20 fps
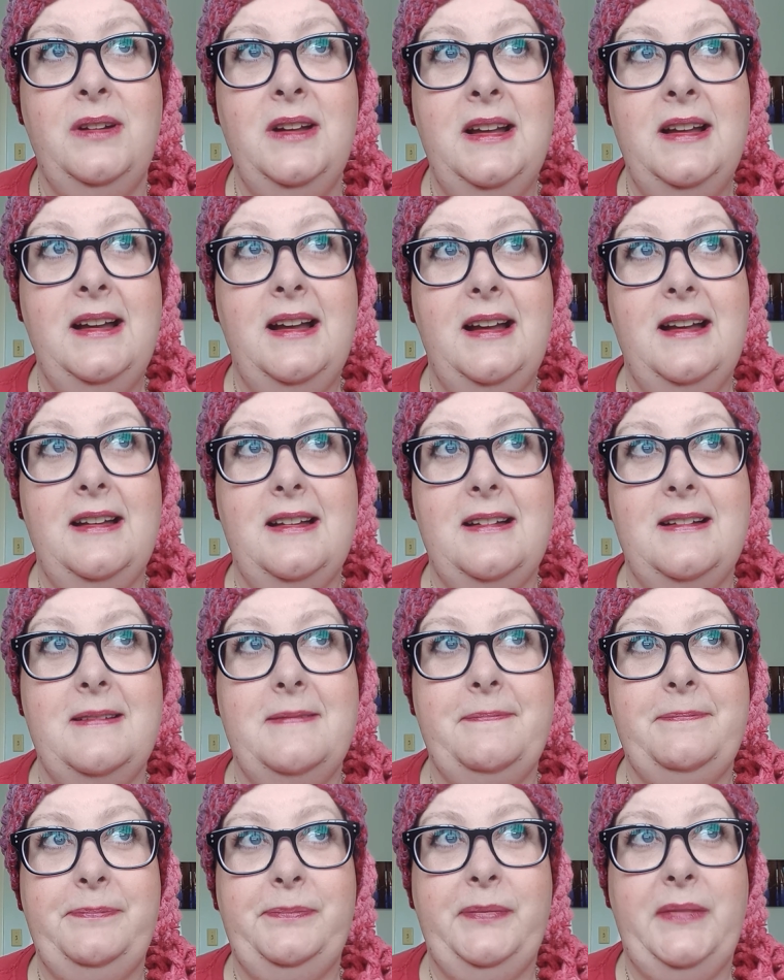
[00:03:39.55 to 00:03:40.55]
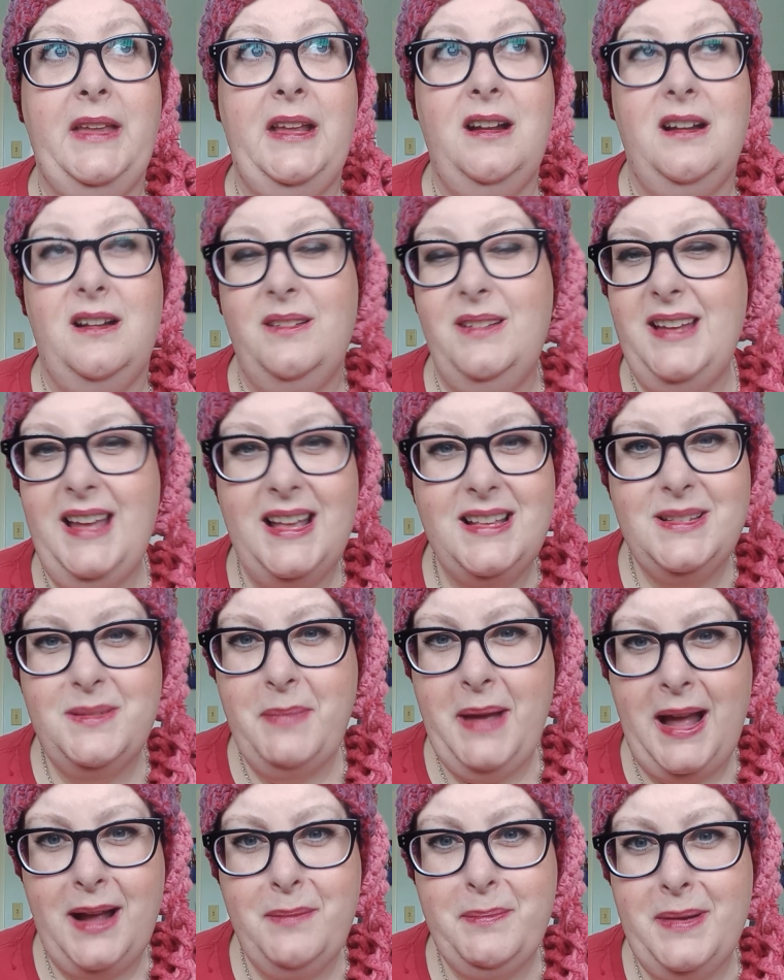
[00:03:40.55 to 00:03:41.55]
he has the
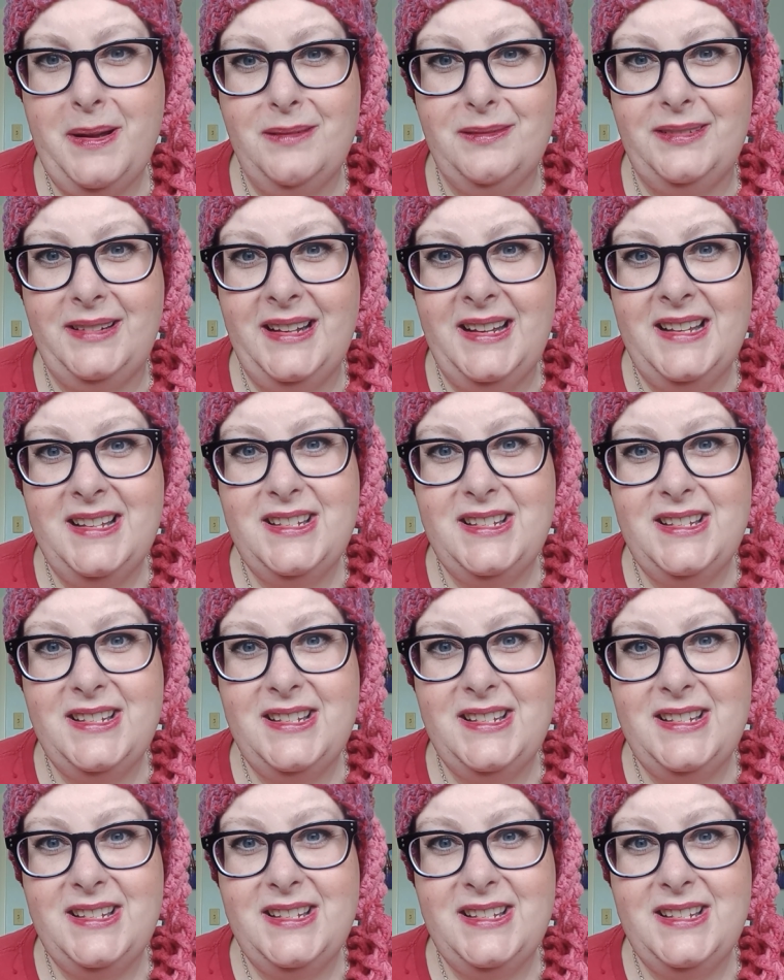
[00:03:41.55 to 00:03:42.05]
backbone.